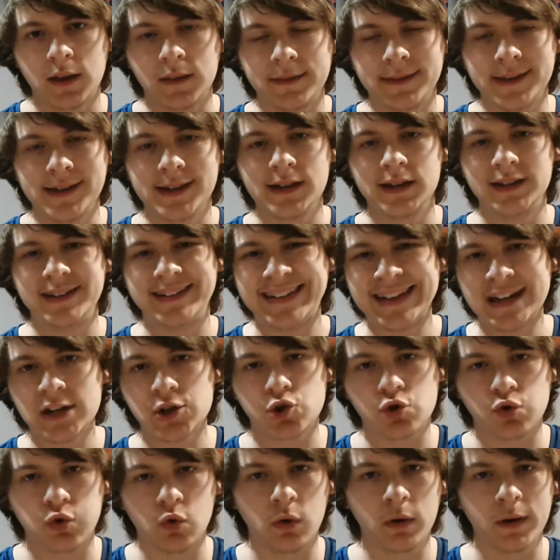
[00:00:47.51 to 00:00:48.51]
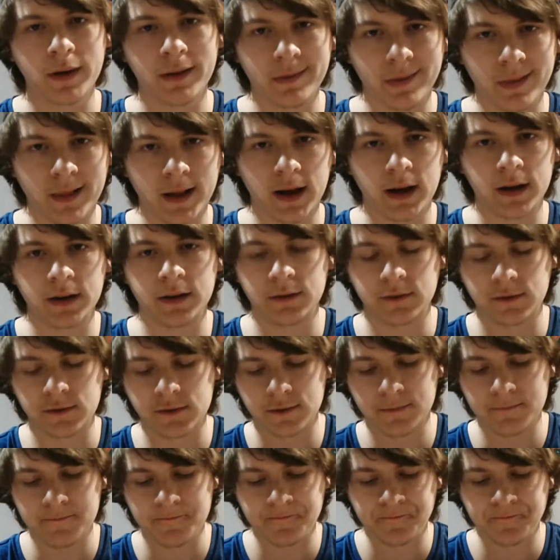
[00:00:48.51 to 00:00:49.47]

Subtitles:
the Detroit Lions.